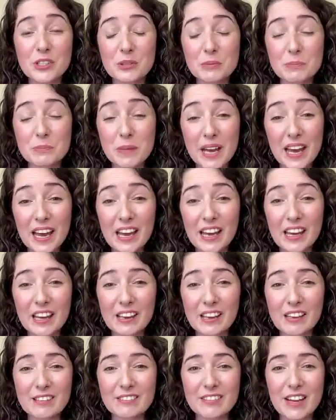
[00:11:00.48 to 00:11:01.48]
should
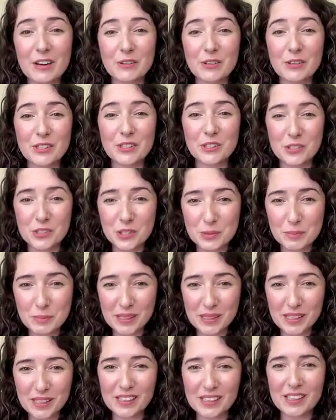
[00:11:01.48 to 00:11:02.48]
behave, how we should
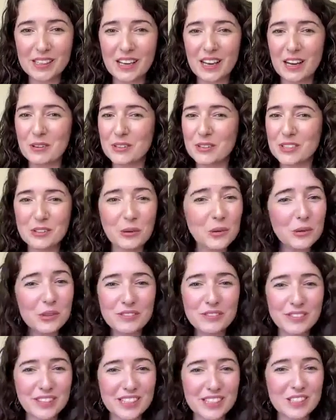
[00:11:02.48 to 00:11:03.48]
speak, all
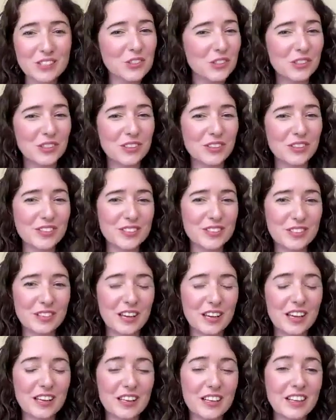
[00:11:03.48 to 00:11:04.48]
of these shoulds.
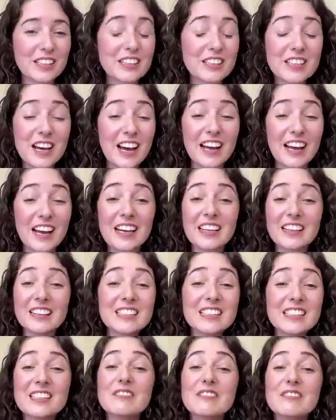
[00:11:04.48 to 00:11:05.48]
And I
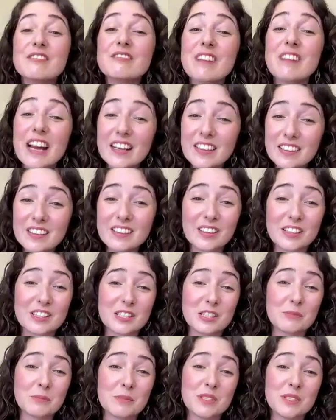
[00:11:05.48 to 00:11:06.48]
didn't even
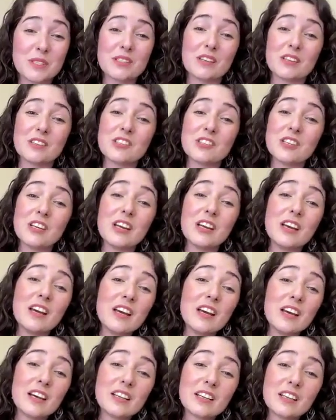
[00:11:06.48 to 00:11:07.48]
recognize them as such.
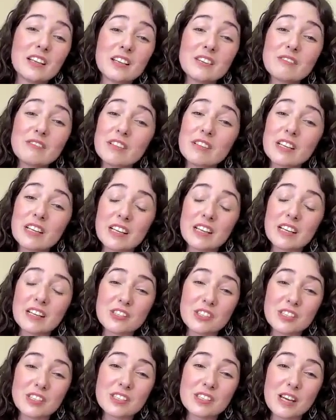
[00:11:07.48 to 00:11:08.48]
And I didn't realize
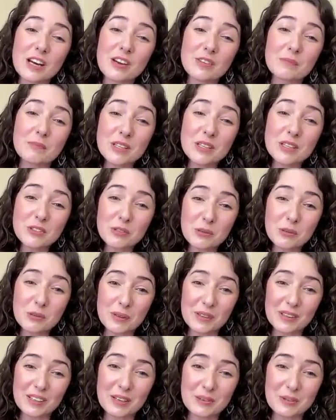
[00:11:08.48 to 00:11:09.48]
just how
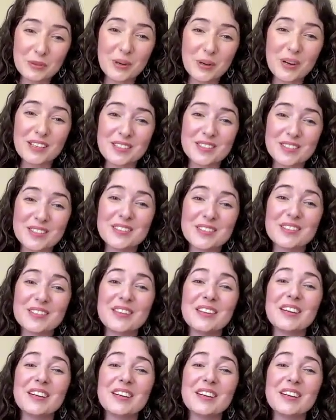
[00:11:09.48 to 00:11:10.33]
miserable I was